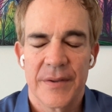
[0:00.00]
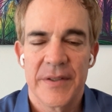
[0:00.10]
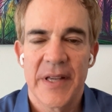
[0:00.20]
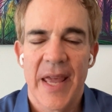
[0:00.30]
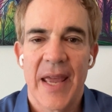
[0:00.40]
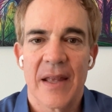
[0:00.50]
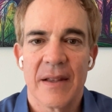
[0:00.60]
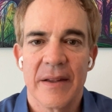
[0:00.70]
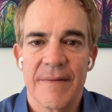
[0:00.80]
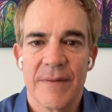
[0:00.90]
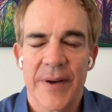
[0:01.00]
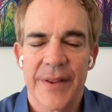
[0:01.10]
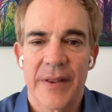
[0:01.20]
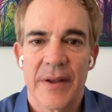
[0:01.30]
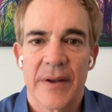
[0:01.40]
She can't live
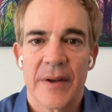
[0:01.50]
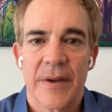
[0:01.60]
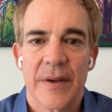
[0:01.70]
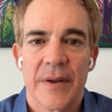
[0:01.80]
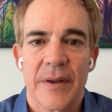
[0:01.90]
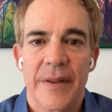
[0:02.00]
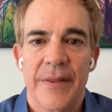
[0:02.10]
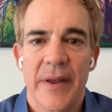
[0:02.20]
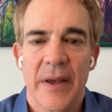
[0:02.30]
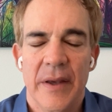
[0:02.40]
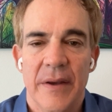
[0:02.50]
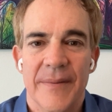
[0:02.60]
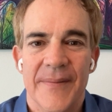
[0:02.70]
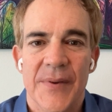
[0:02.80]
with the